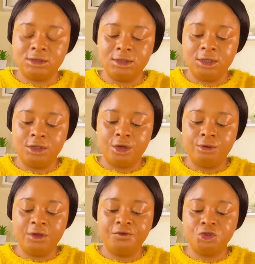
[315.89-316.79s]
You know,
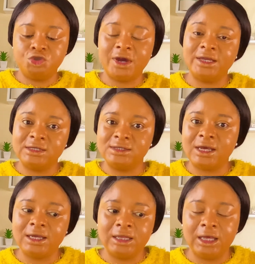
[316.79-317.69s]
if you try this
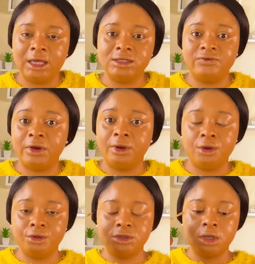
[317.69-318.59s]
technique, it's very
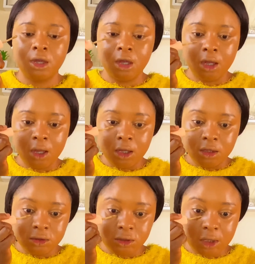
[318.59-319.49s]
good.
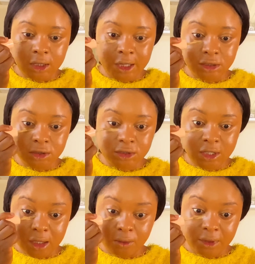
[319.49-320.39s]
So I like to
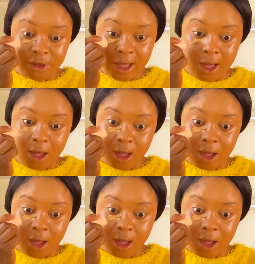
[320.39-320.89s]
start with that.